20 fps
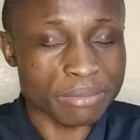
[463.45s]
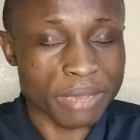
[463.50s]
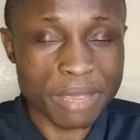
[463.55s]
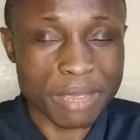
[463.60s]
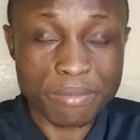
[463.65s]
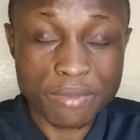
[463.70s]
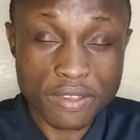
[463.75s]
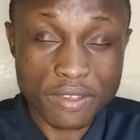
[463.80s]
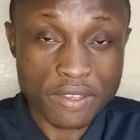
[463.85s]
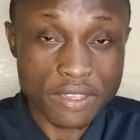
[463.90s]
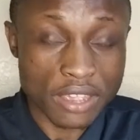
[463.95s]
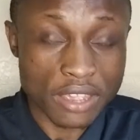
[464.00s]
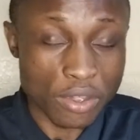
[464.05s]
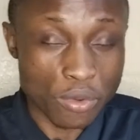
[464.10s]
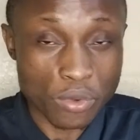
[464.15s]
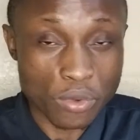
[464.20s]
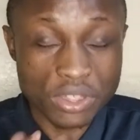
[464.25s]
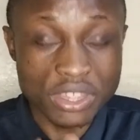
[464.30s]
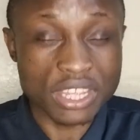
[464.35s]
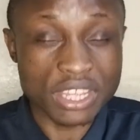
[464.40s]
Maybe
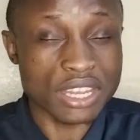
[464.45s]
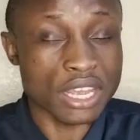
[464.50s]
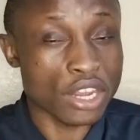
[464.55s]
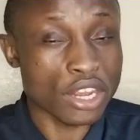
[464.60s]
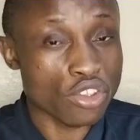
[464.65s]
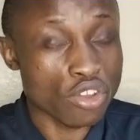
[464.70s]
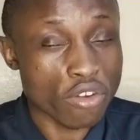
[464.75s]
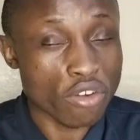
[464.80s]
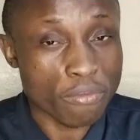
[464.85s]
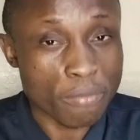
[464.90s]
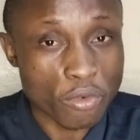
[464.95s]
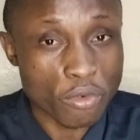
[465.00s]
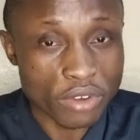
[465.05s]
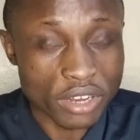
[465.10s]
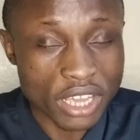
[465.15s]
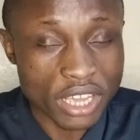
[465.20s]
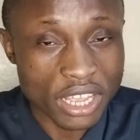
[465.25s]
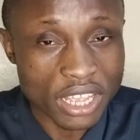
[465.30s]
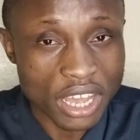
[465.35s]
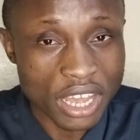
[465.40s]
within the region of
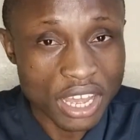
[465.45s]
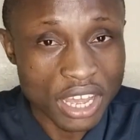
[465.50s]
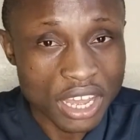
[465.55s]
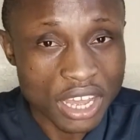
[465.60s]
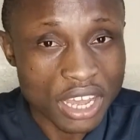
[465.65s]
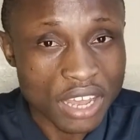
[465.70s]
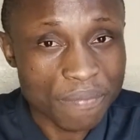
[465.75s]
Mount Kenya.